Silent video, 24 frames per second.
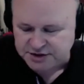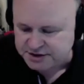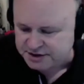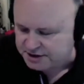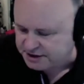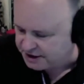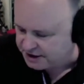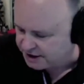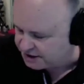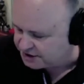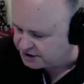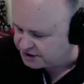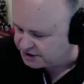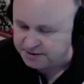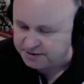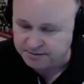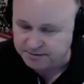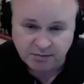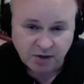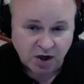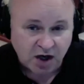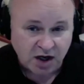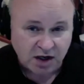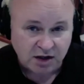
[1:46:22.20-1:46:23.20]
custom
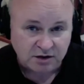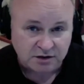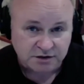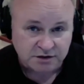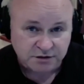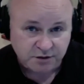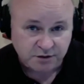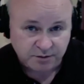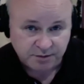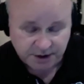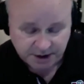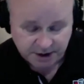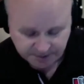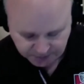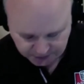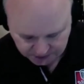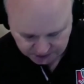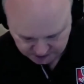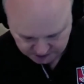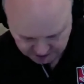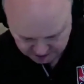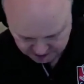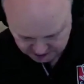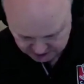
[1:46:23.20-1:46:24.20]
models for people.
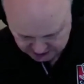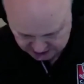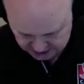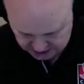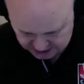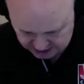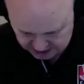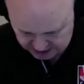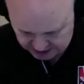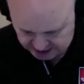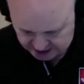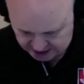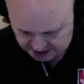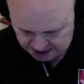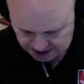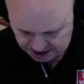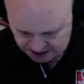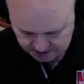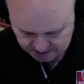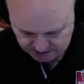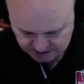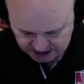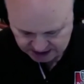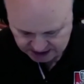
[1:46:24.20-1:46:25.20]
And
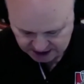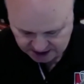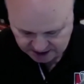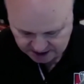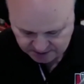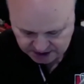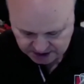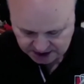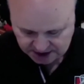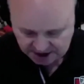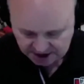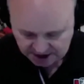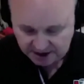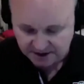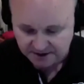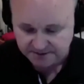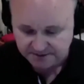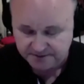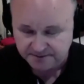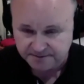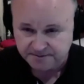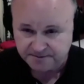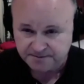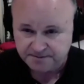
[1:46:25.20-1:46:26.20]
he made me
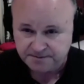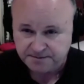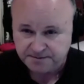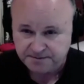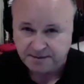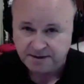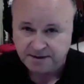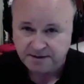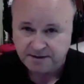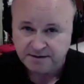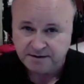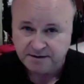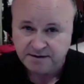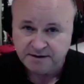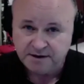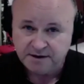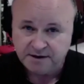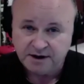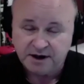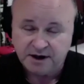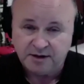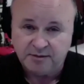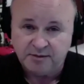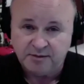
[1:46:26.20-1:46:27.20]

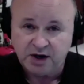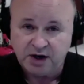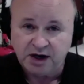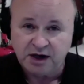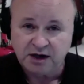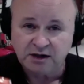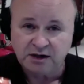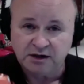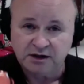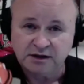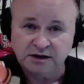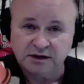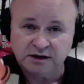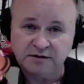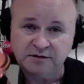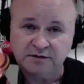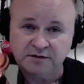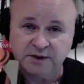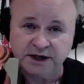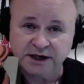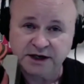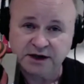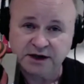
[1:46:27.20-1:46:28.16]
a model of my car.